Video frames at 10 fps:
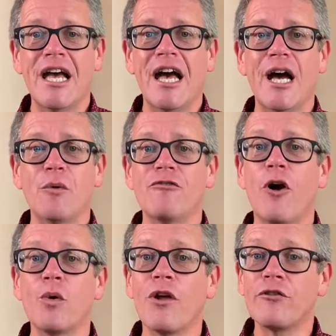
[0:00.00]
uh, we
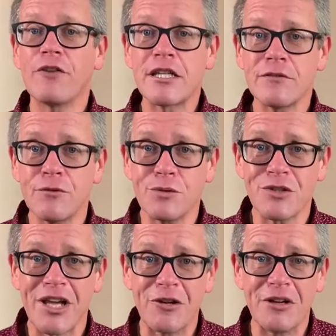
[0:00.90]
follow all the festivals
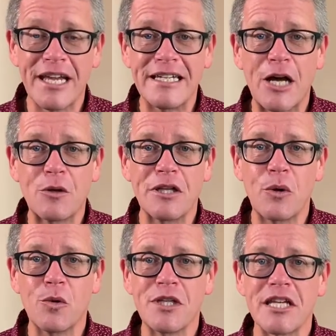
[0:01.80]
that are laid down in the
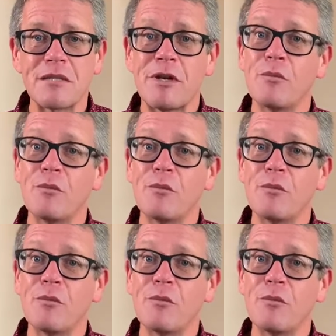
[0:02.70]
Old Testament.